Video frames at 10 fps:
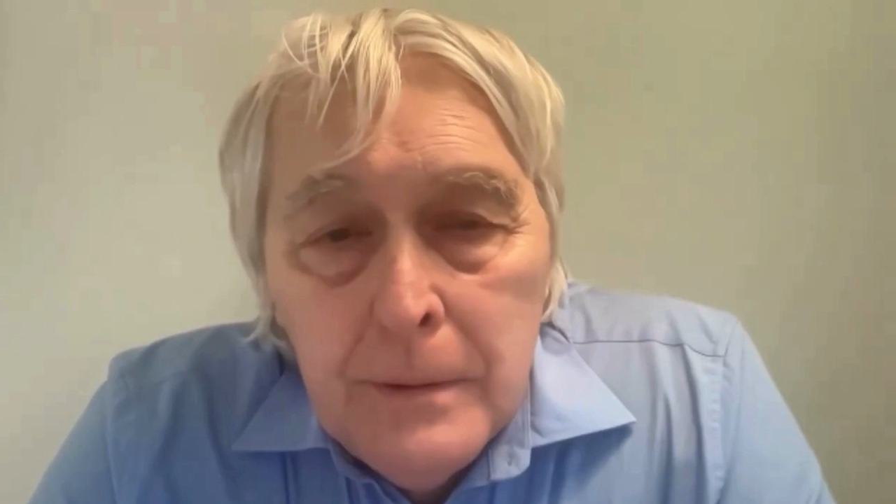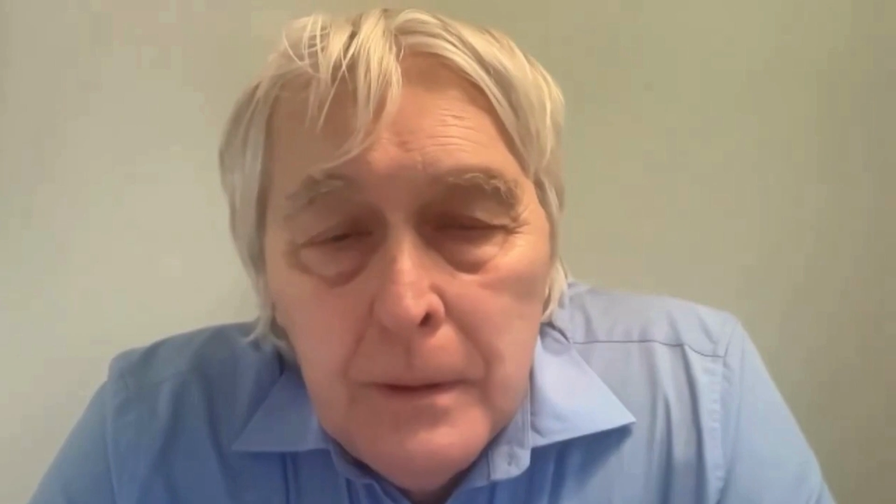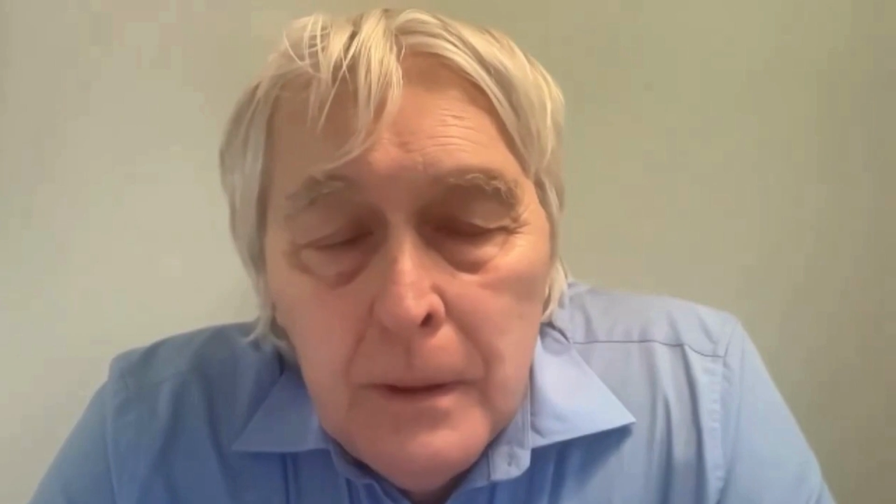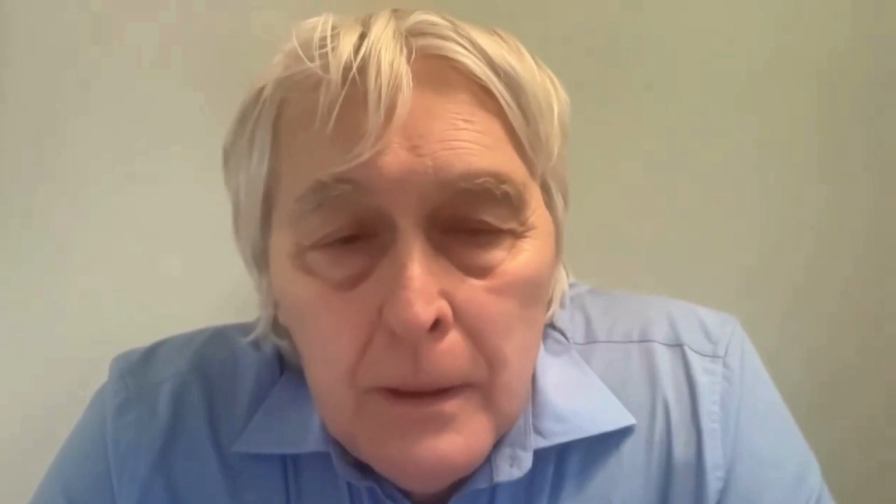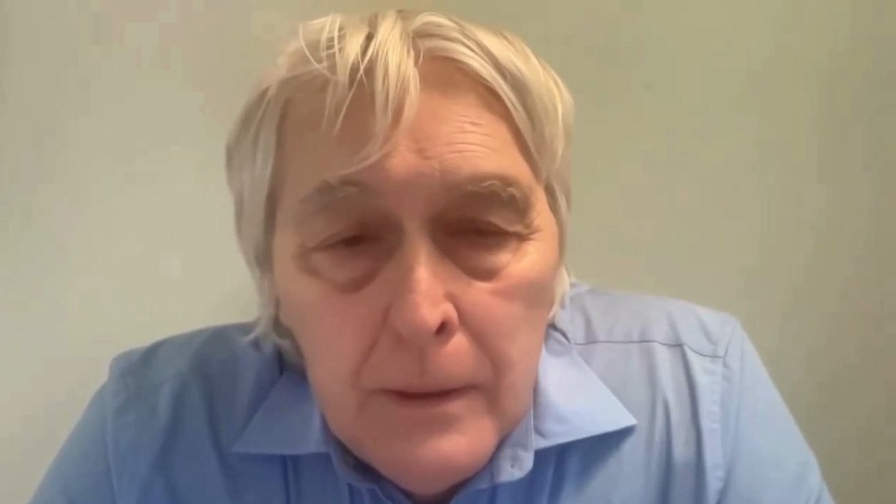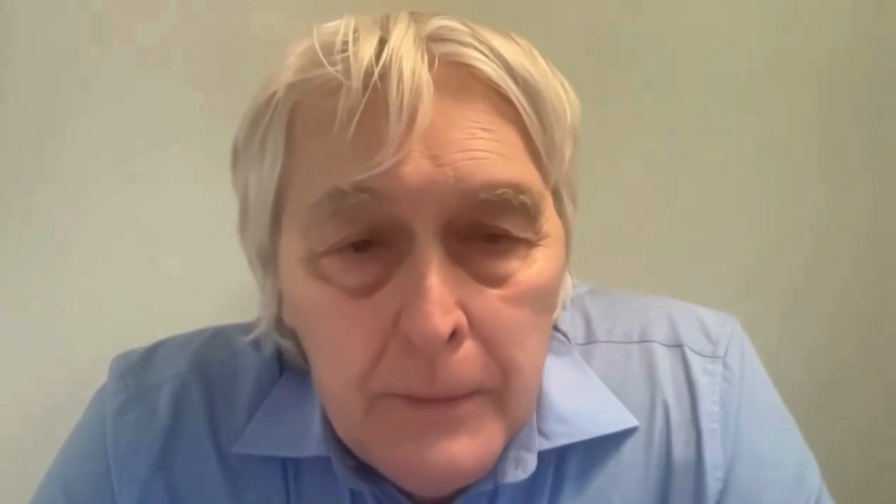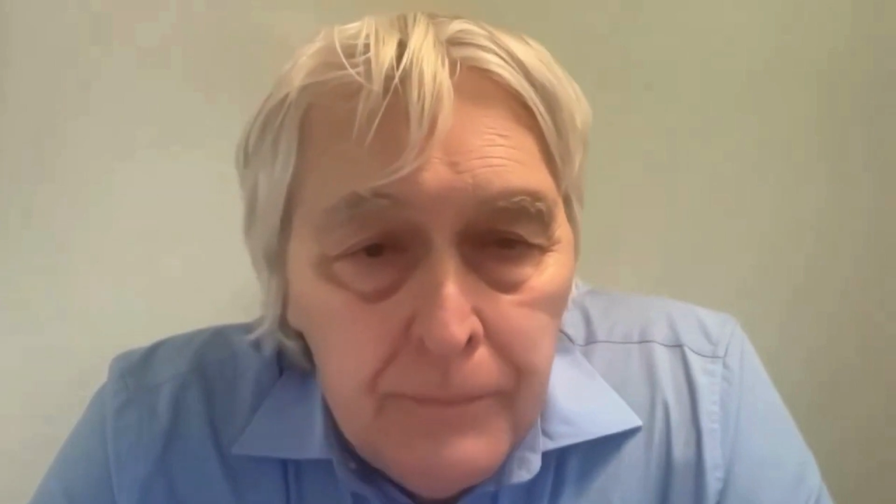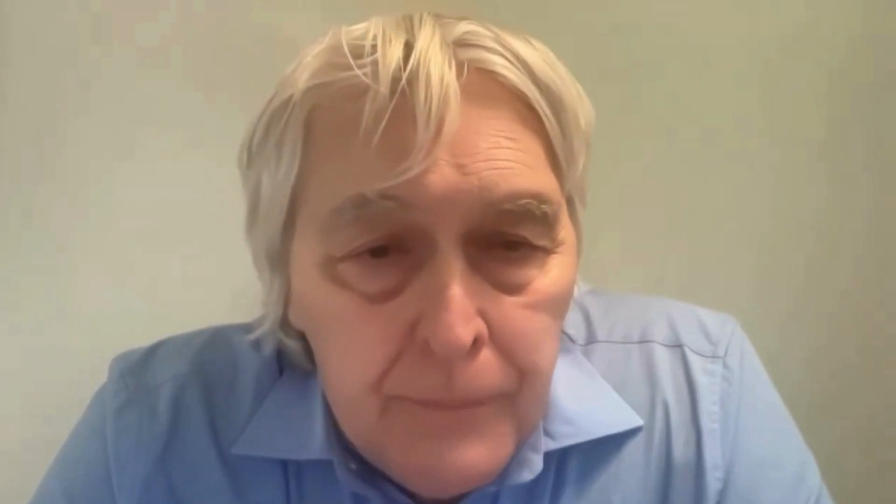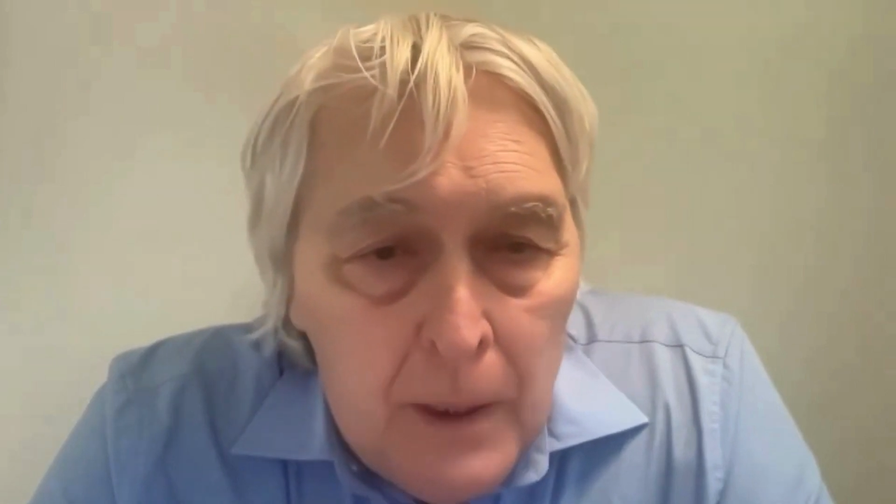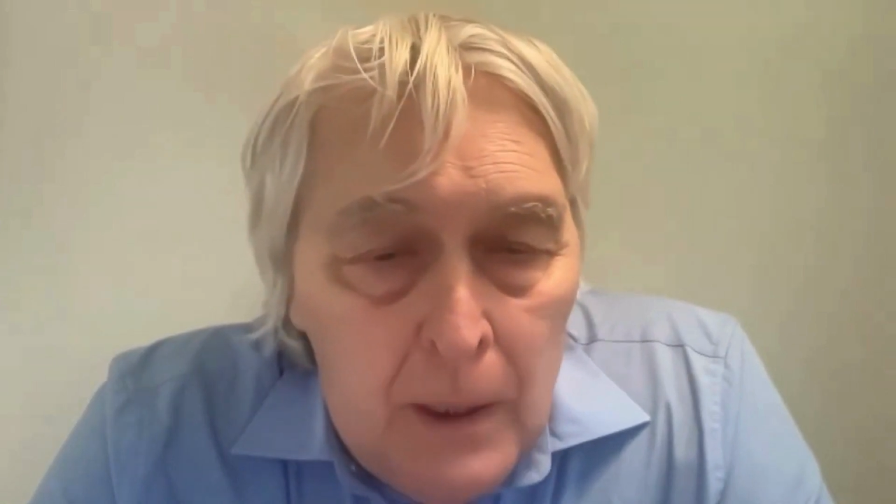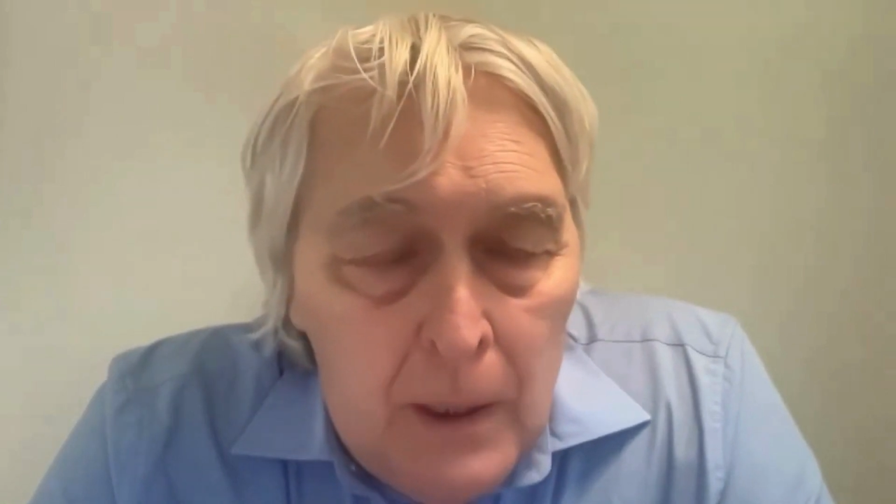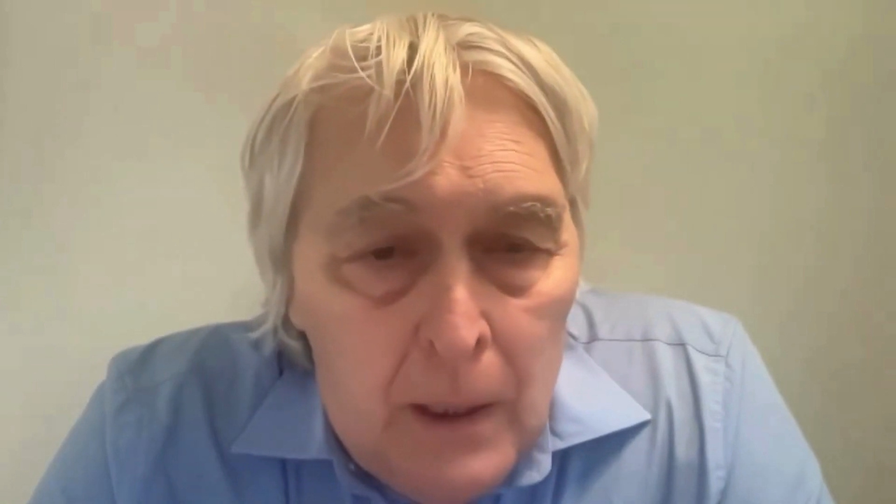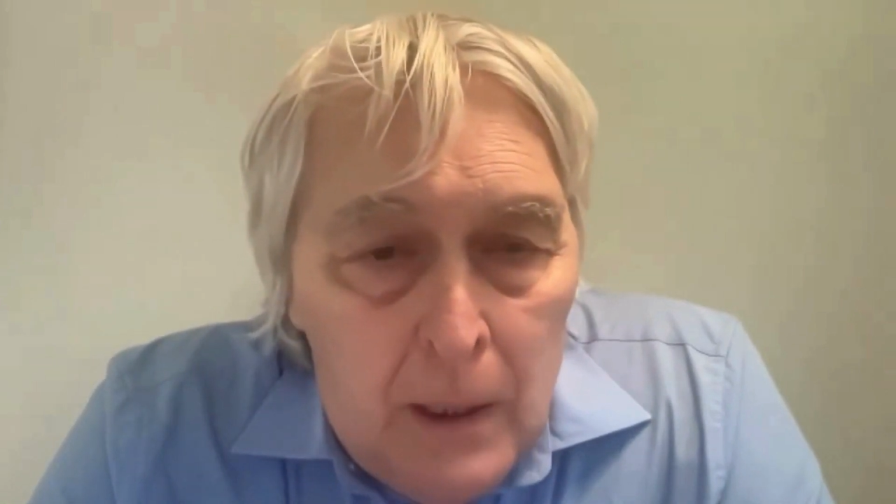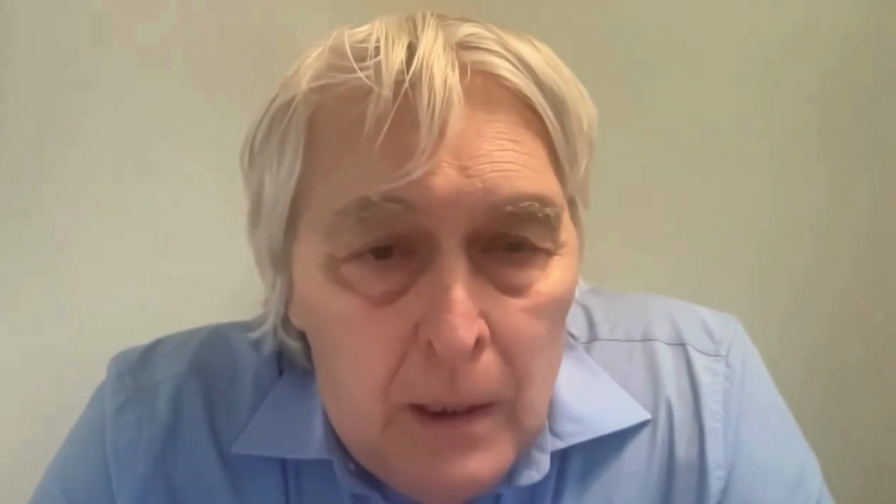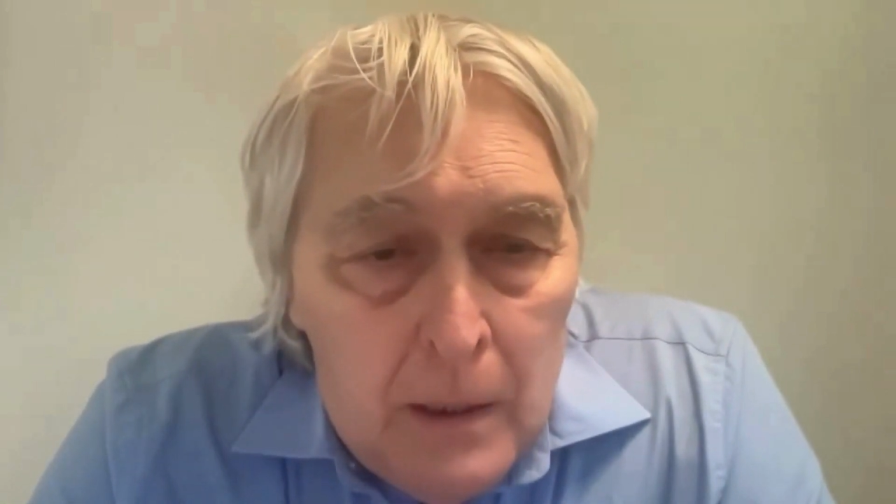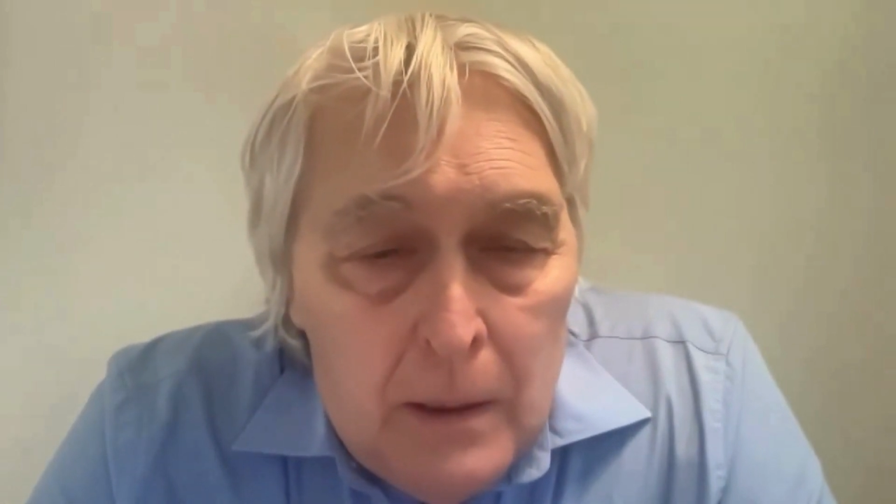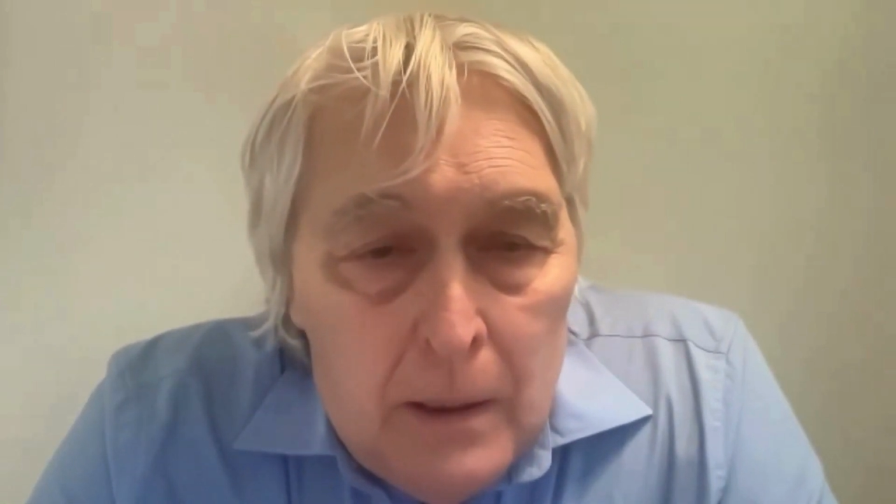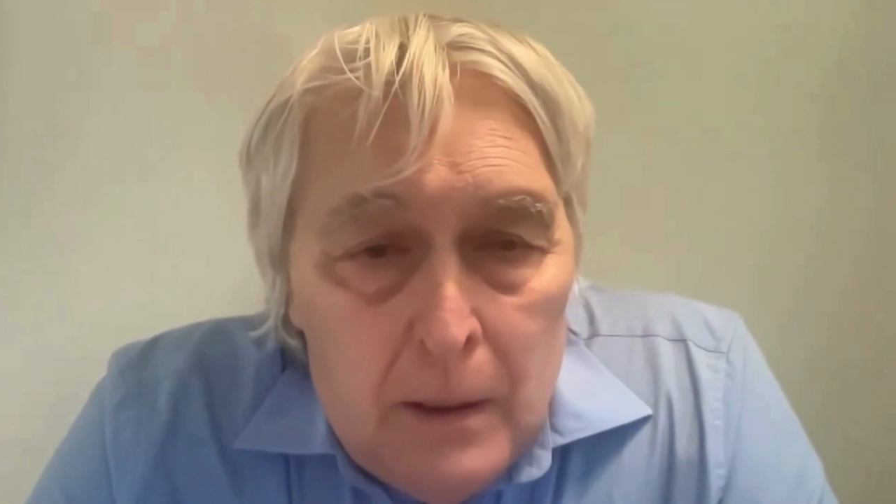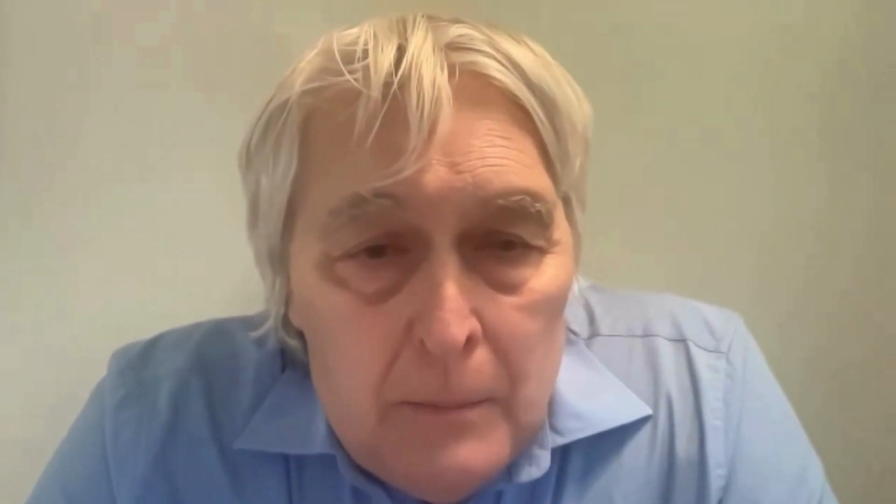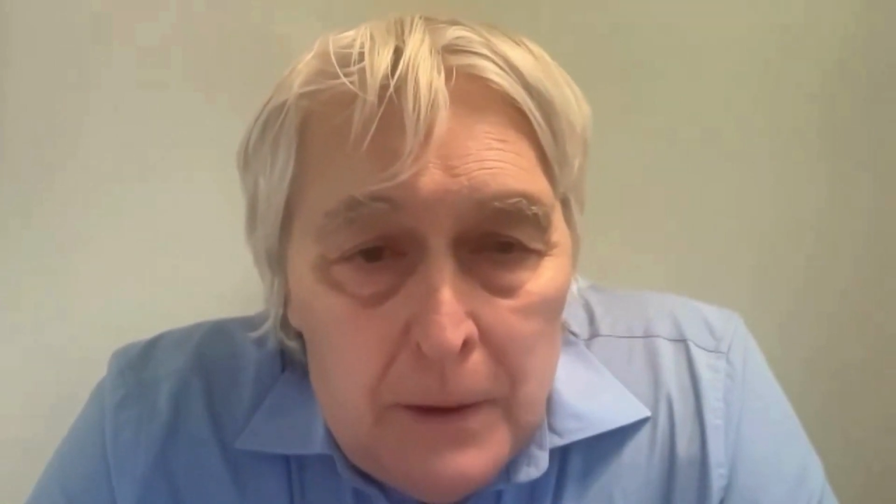
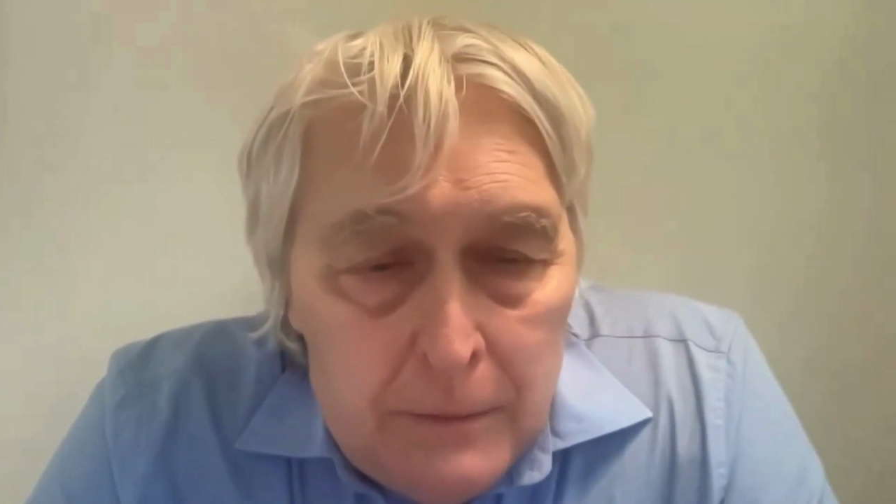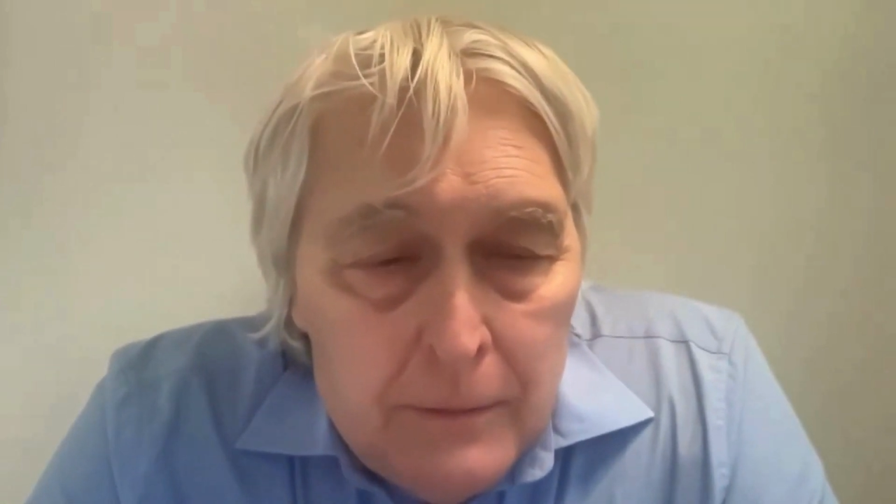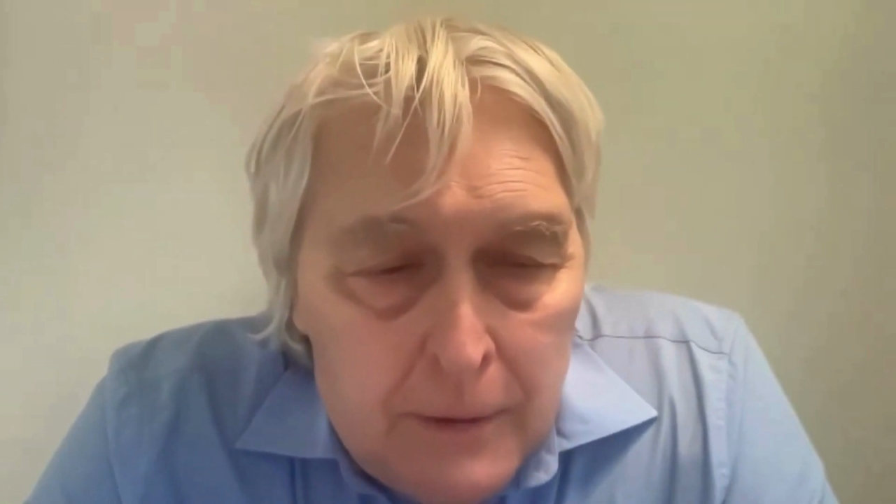I mean,